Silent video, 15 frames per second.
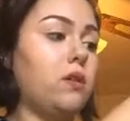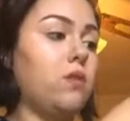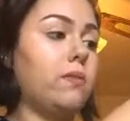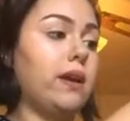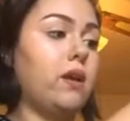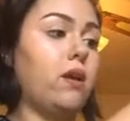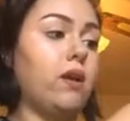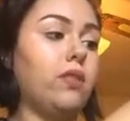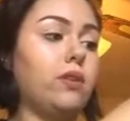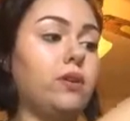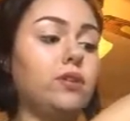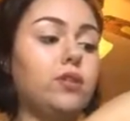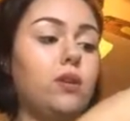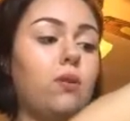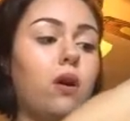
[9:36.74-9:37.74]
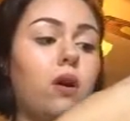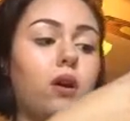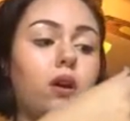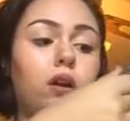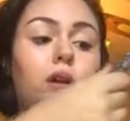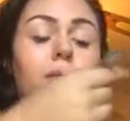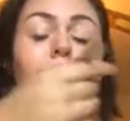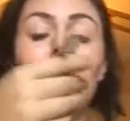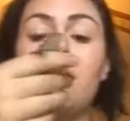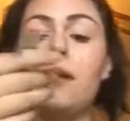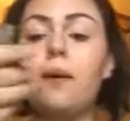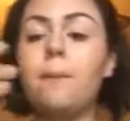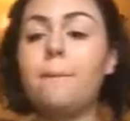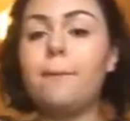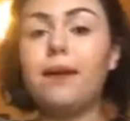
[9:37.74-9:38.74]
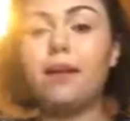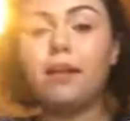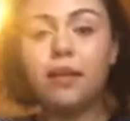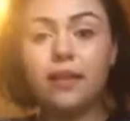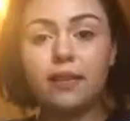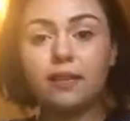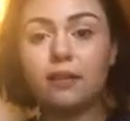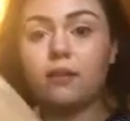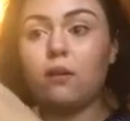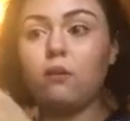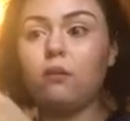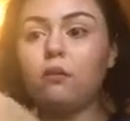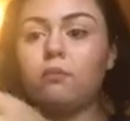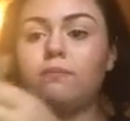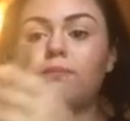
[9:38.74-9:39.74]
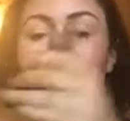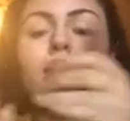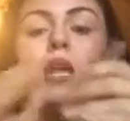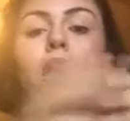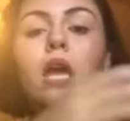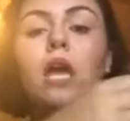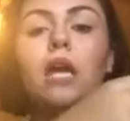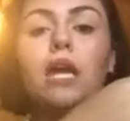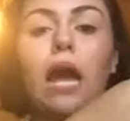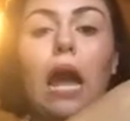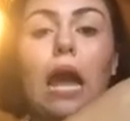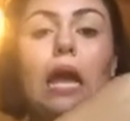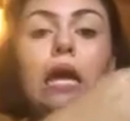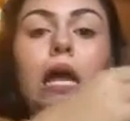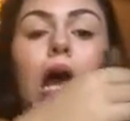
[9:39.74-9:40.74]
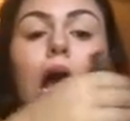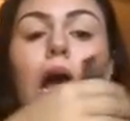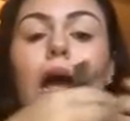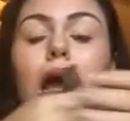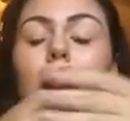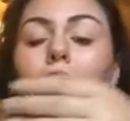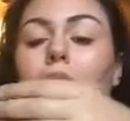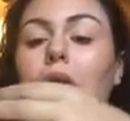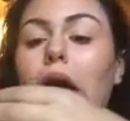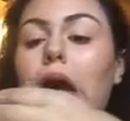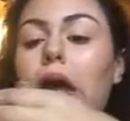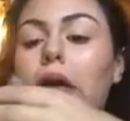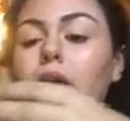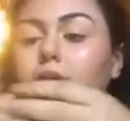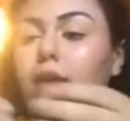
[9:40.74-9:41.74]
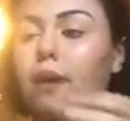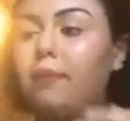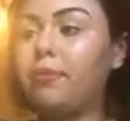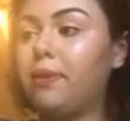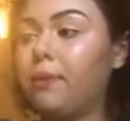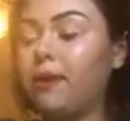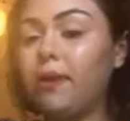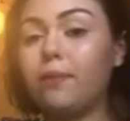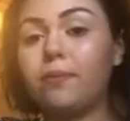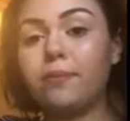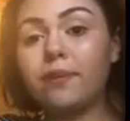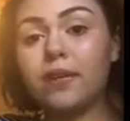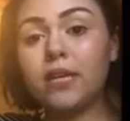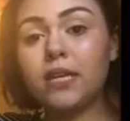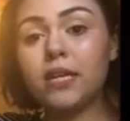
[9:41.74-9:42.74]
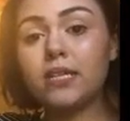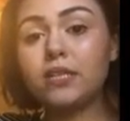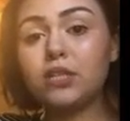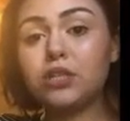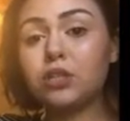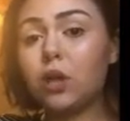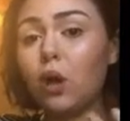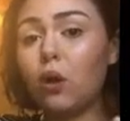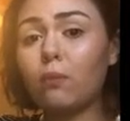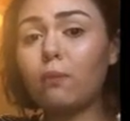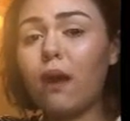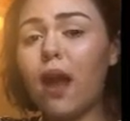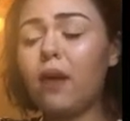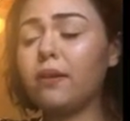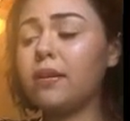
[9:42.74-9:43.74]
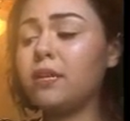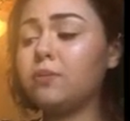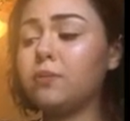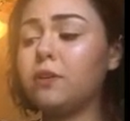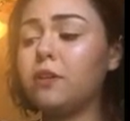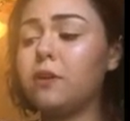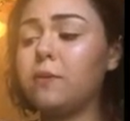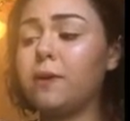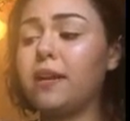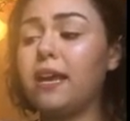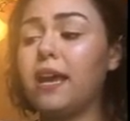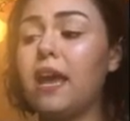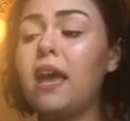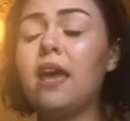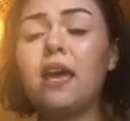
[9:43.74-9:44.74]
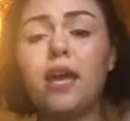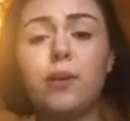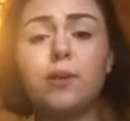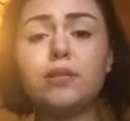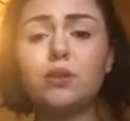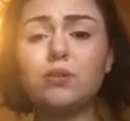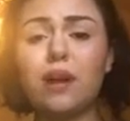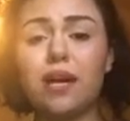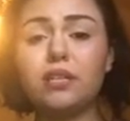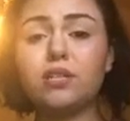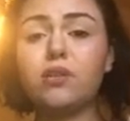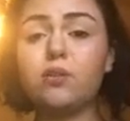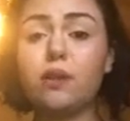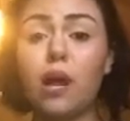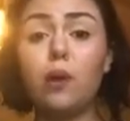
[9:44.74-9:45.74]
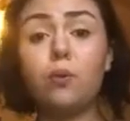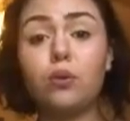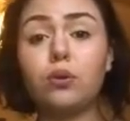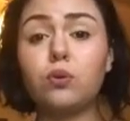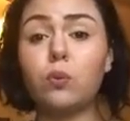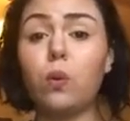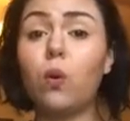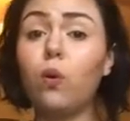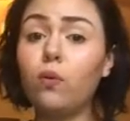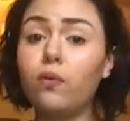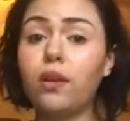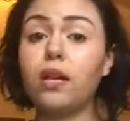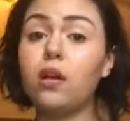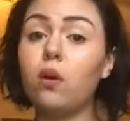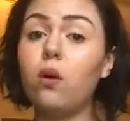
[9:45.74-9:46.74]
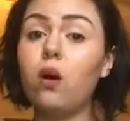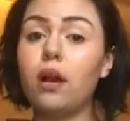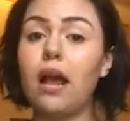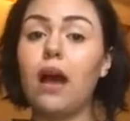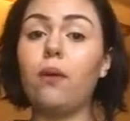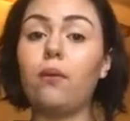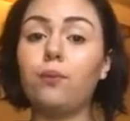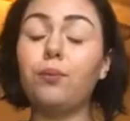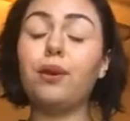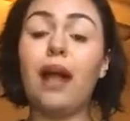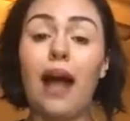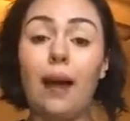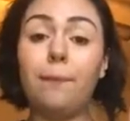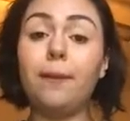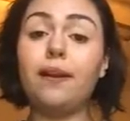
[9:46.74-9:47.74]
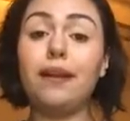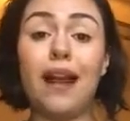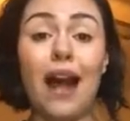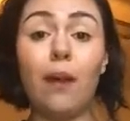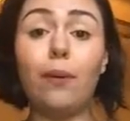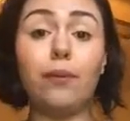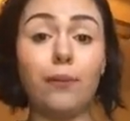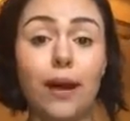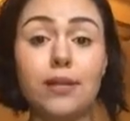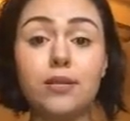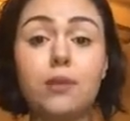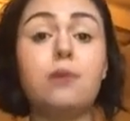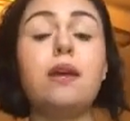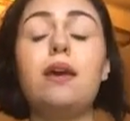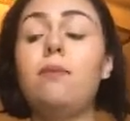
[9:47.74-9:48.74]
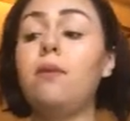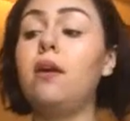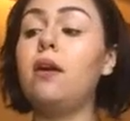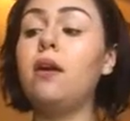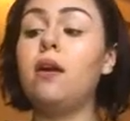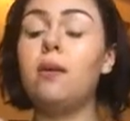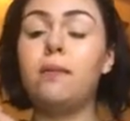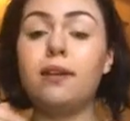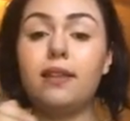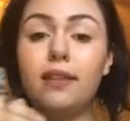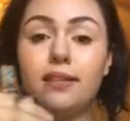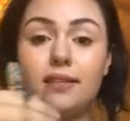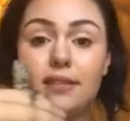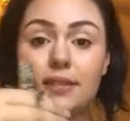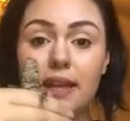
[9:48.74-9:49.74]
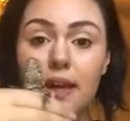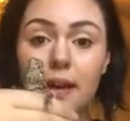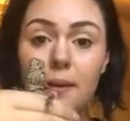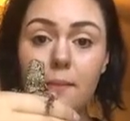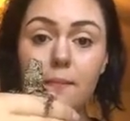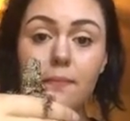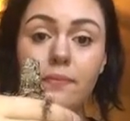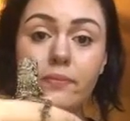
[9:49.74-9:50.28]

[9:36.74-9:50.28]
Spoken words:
Oh my god, they're so hard. But oh yeah. Okay, there we go. He's just all brown. He's really pretty. He was a rescue, and I will do a whole video on what happened and how I rescued him. But this is him.